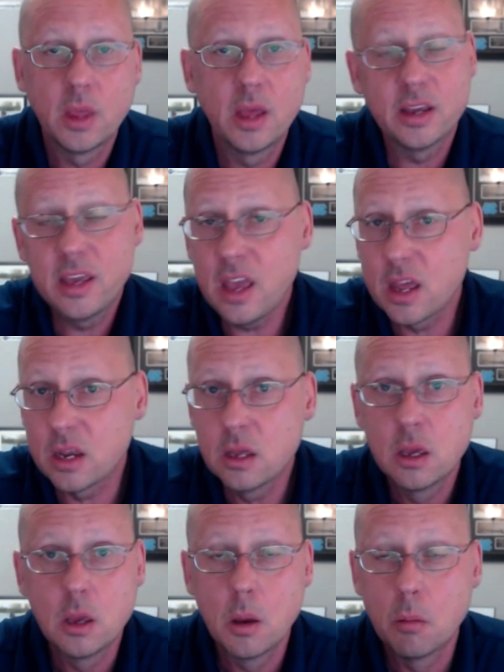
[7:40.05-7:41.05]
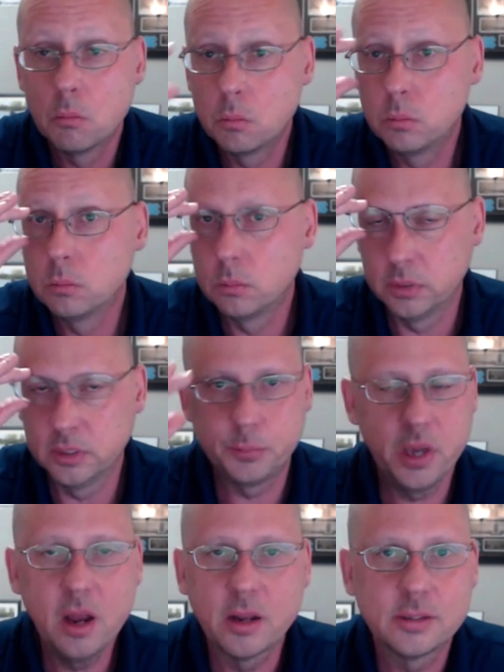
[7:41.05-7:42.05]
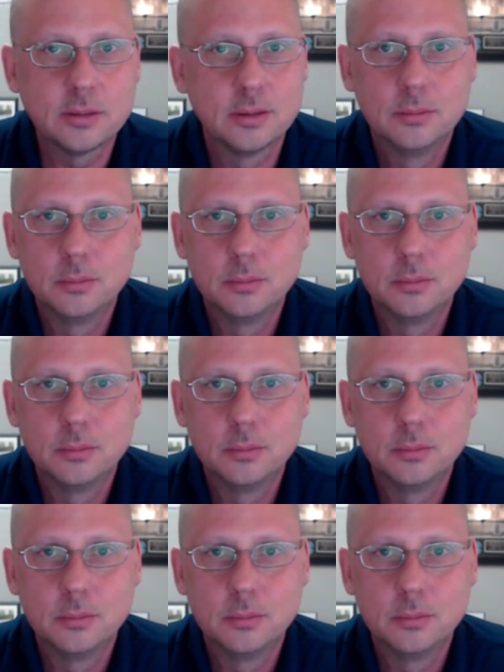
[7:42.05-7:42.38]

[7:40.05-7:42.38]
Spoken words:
And again, let's be honest,